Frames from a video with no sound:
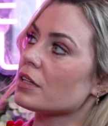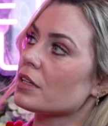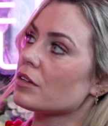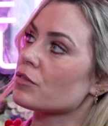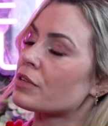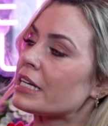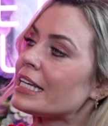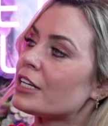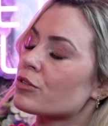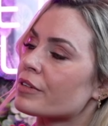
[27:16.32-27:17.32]
really
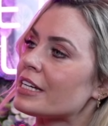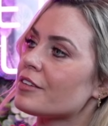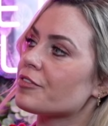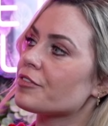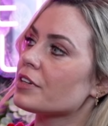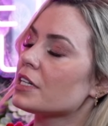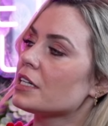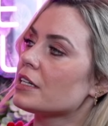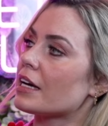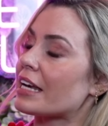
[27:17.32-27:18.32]
grief
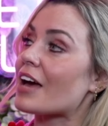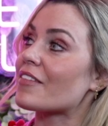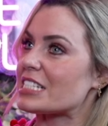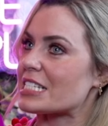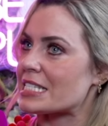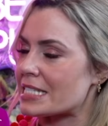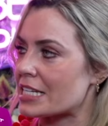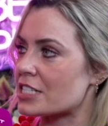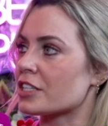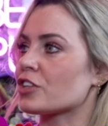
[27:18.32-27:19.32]
and having to
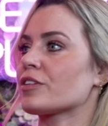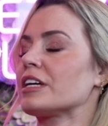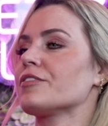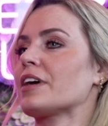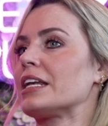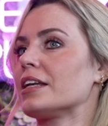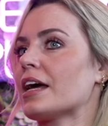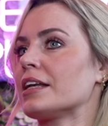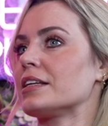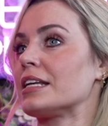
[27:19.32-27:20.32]
sit in grief
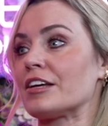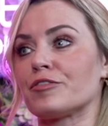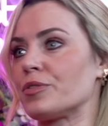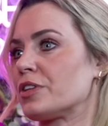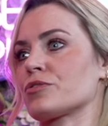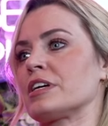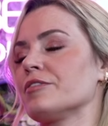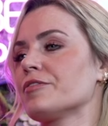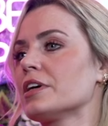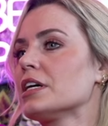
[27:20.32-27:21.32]
and live with
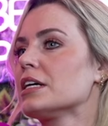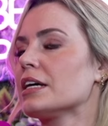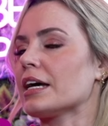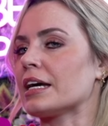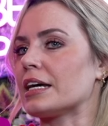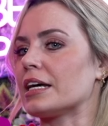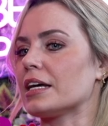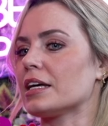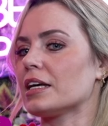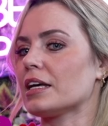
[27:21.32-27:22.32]
grief
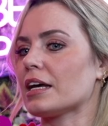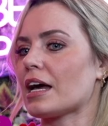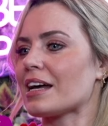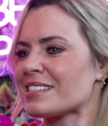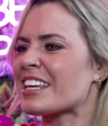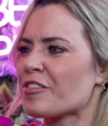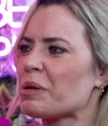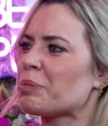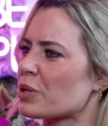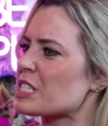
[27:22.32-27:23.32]
has given
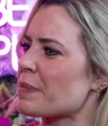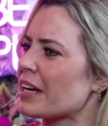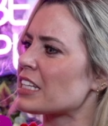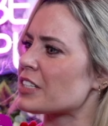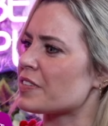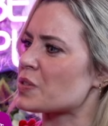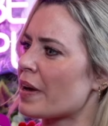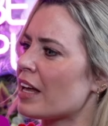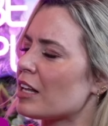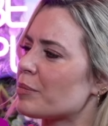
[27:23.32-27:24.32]
me perspective as
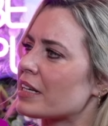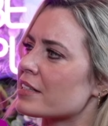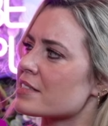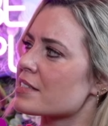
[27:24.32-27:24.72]
well, because,